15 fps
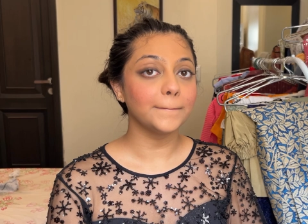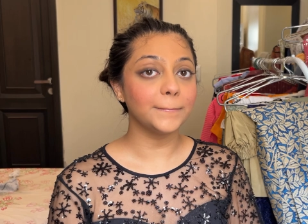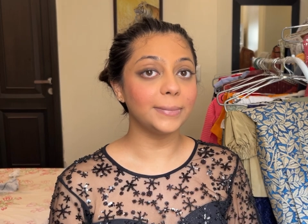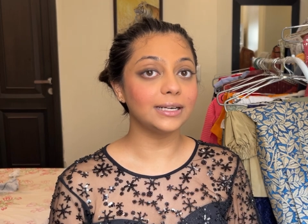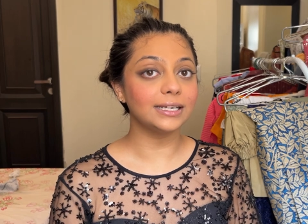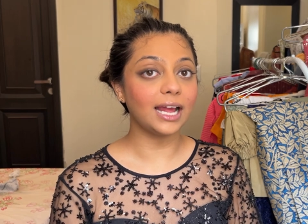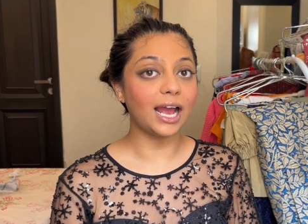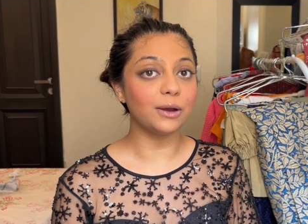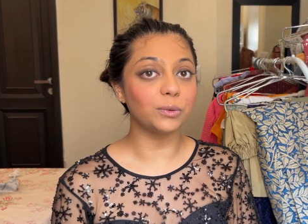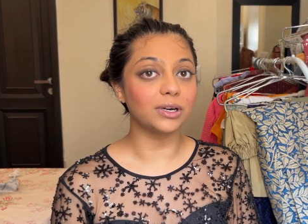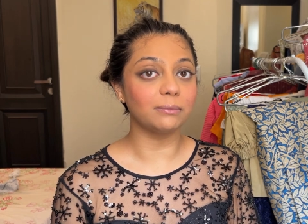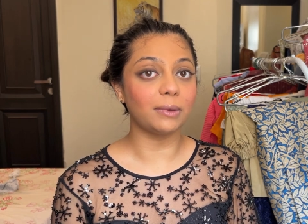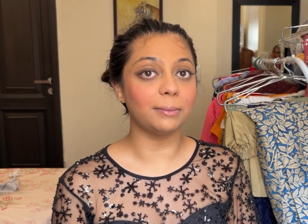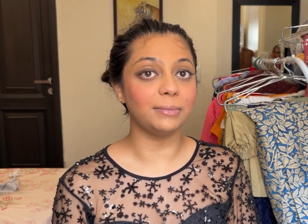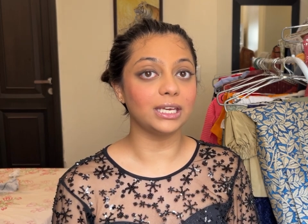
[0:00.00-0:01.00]
but I
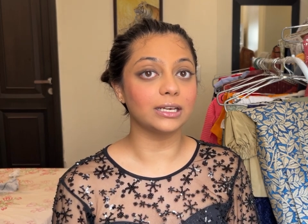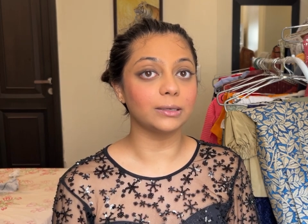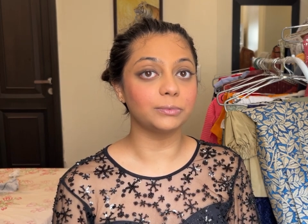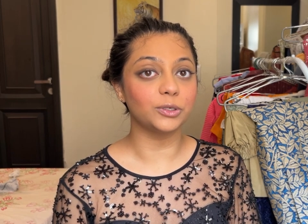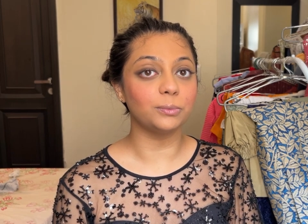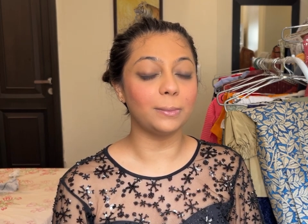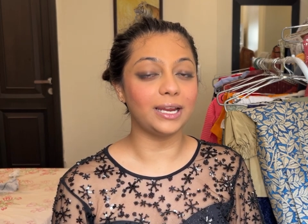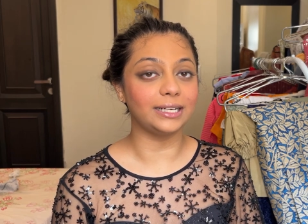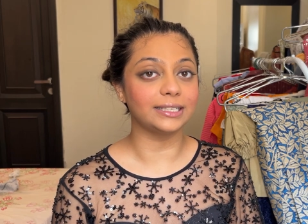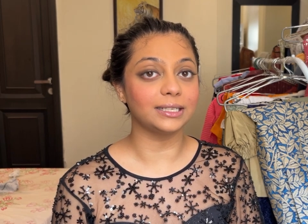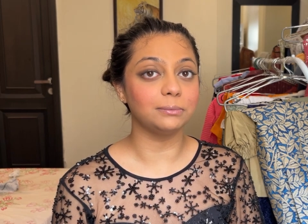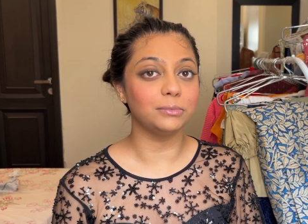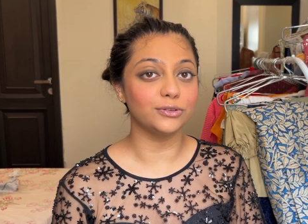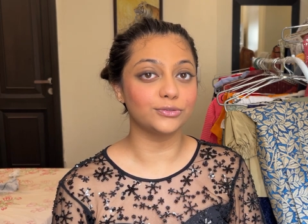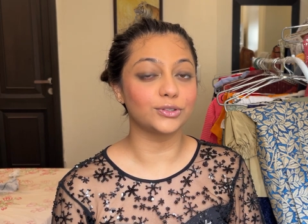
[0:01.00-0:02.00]
want my makeup to melt
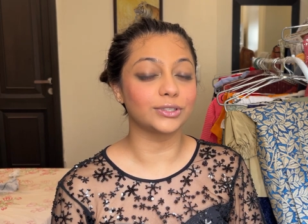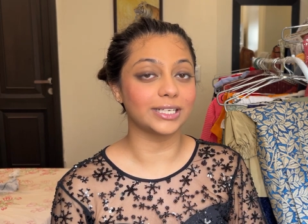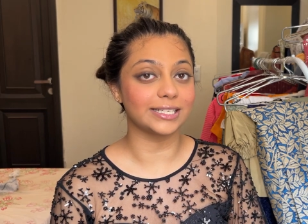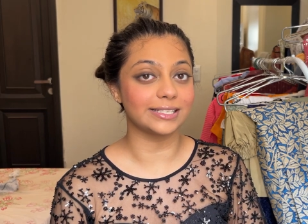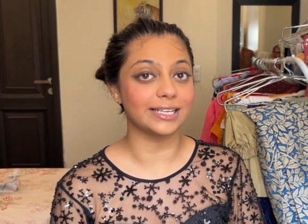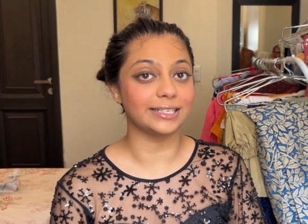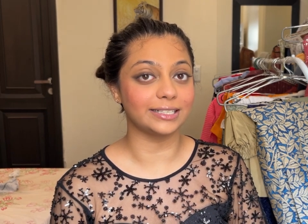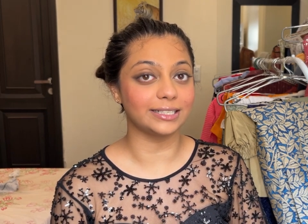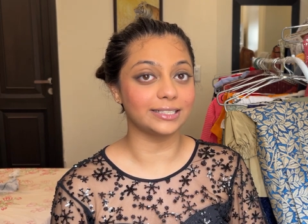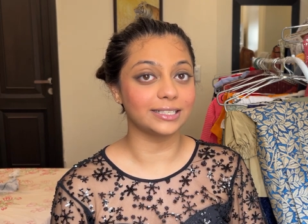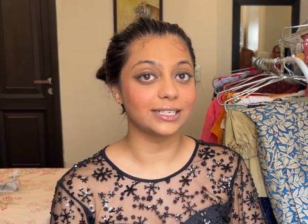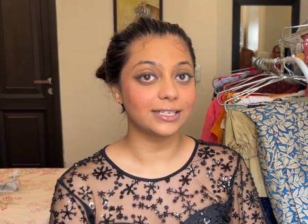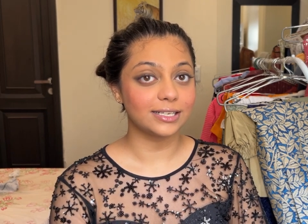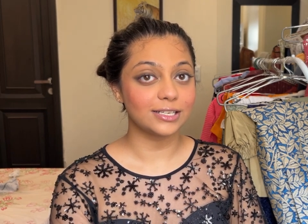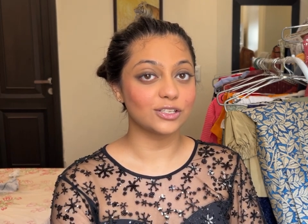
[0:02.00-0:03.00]
in before I set it,
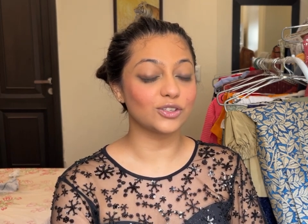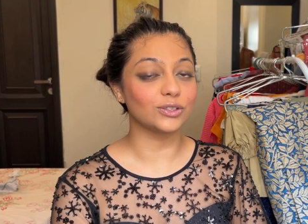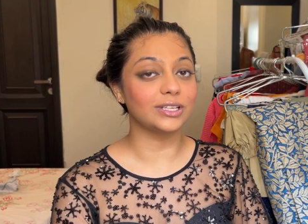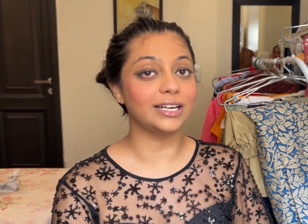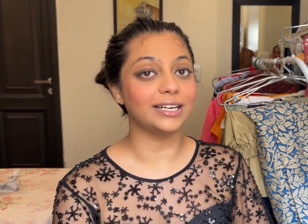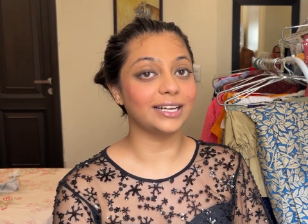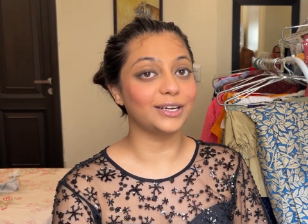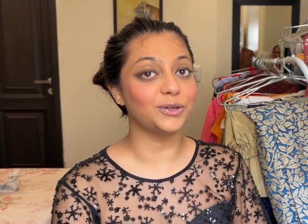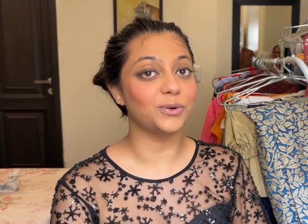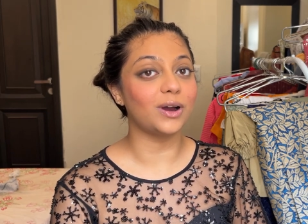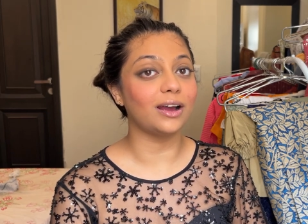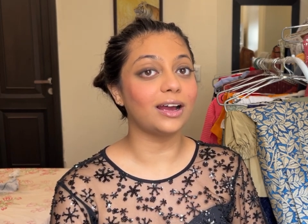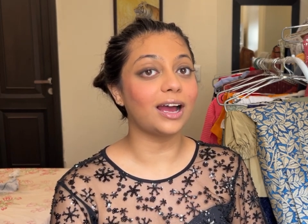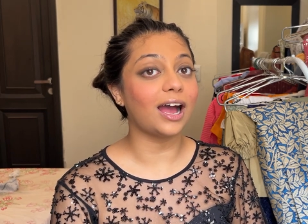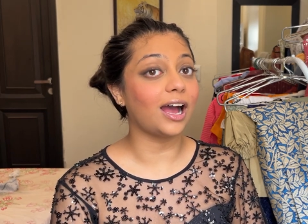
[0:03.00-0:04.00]
so that I know
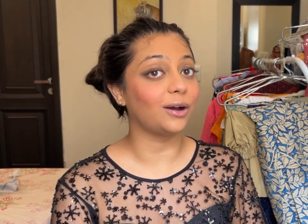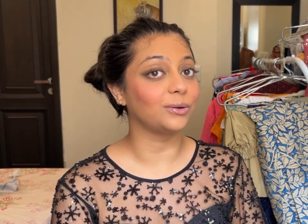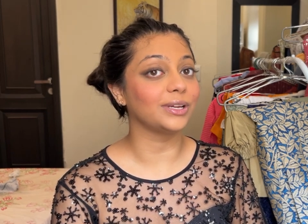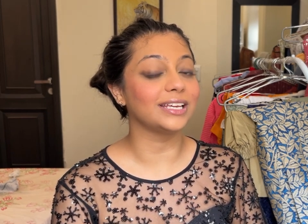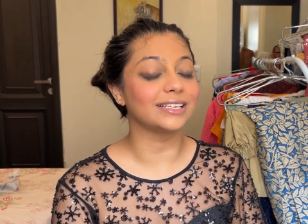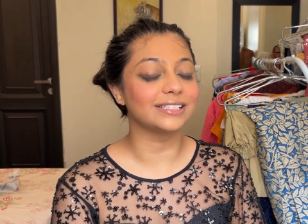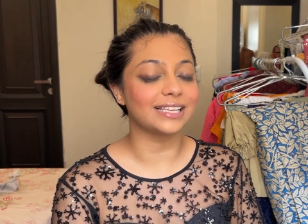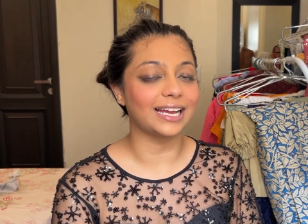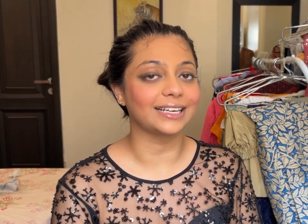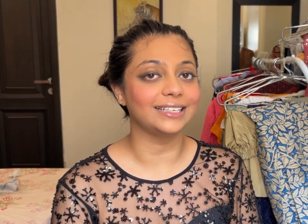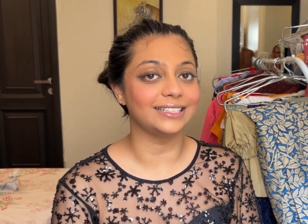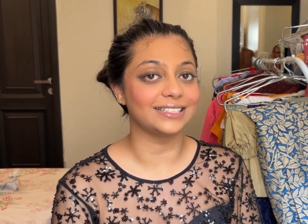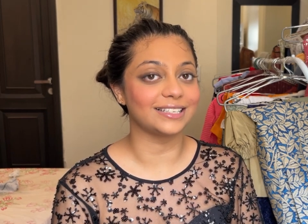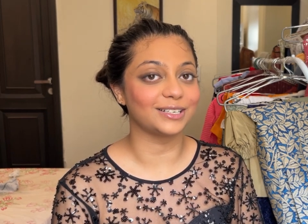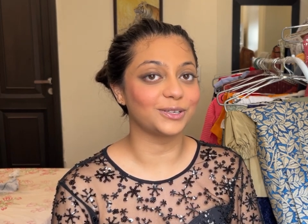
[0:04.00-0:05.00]
how
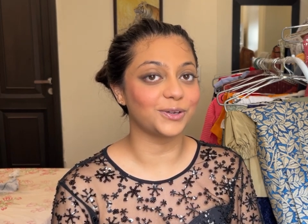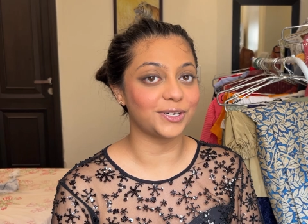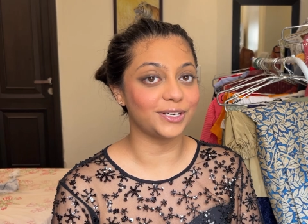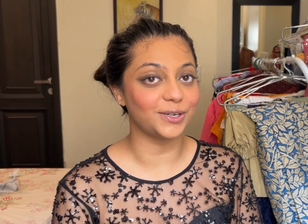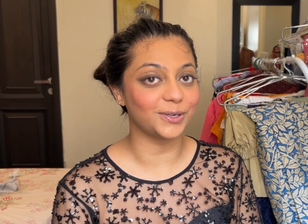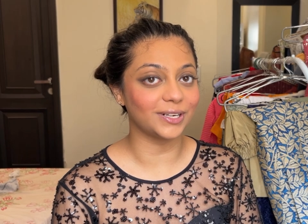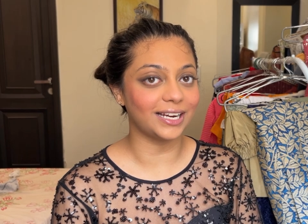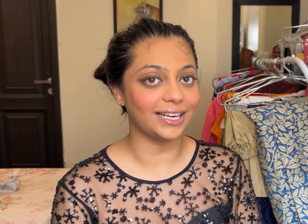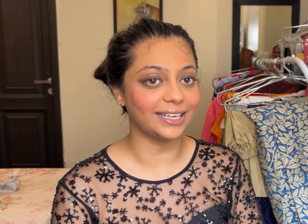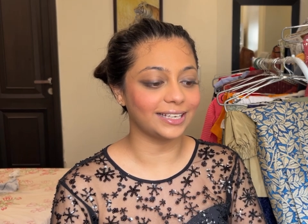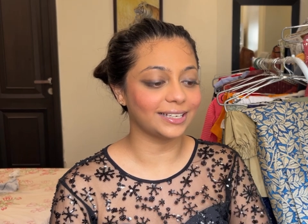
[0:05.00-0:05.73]
exactly is it gonna look like.